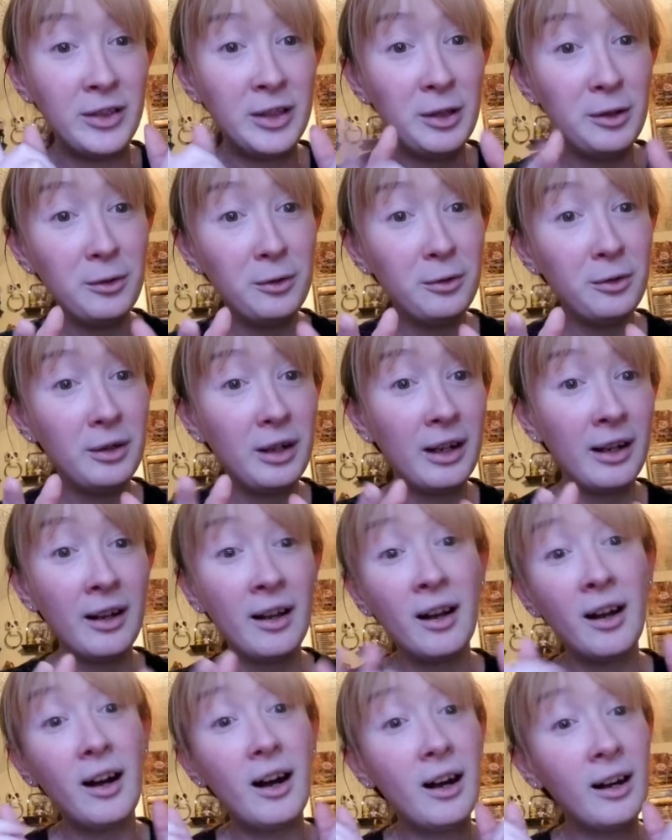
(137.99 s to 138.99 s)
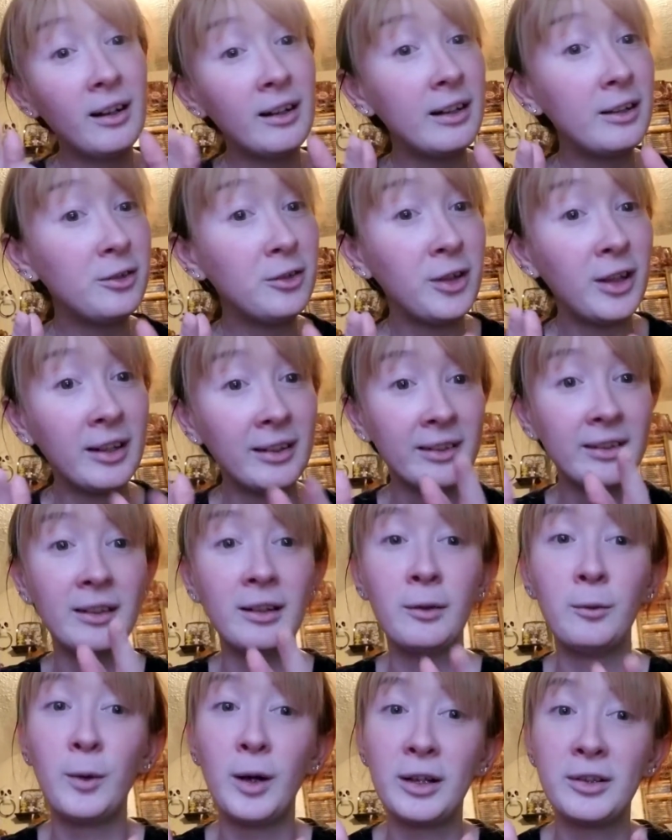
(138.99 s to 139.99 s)
you are
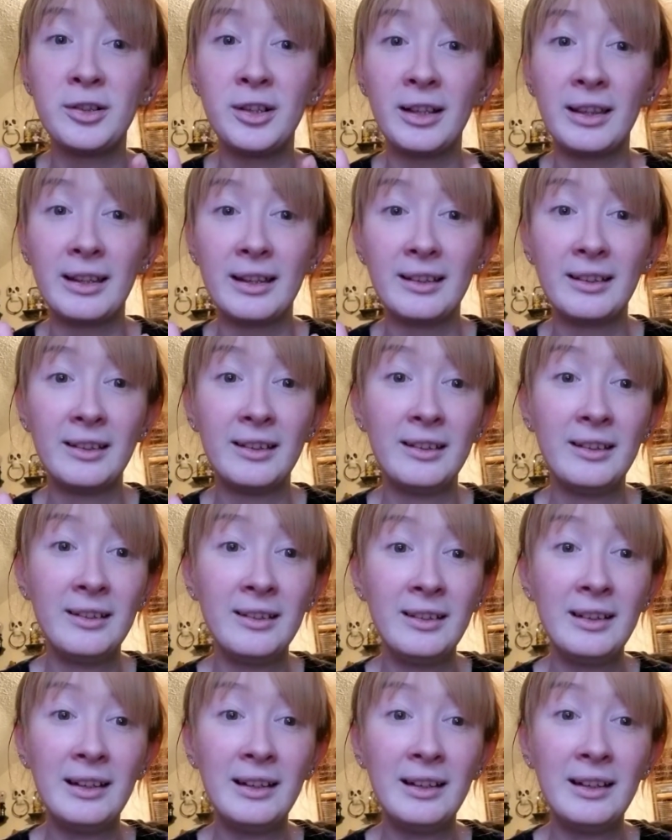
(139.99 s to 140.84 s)
interested in watching this.